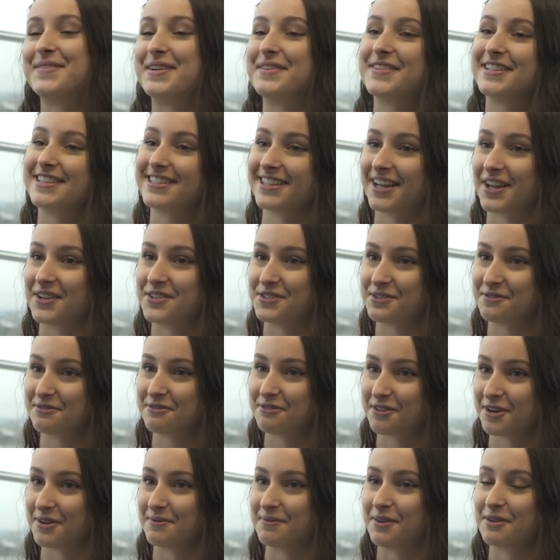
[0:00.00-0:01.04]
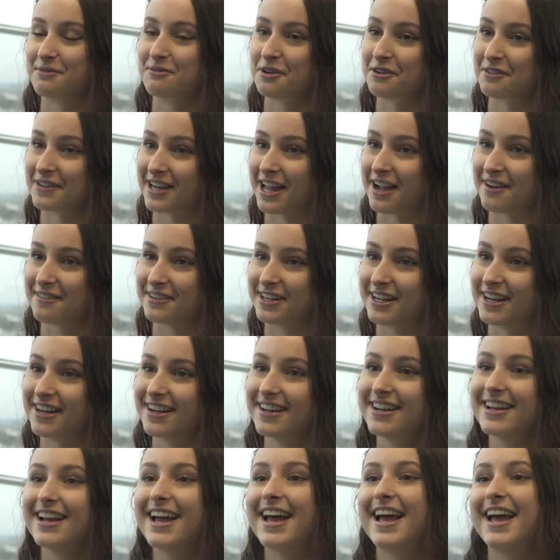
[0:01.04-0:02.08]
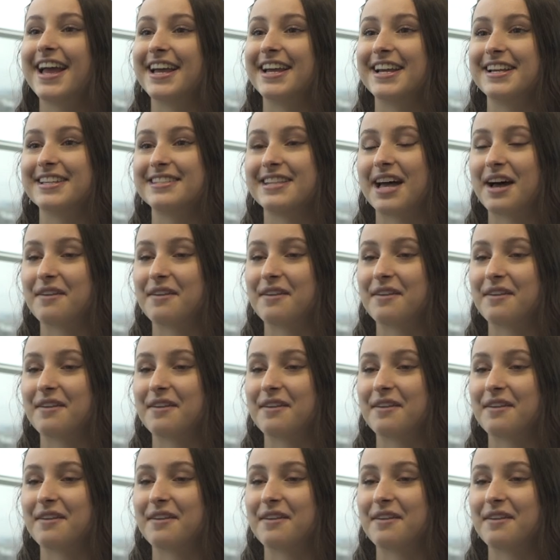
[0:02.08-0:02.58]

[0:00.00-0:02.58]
moving to London from a rural area is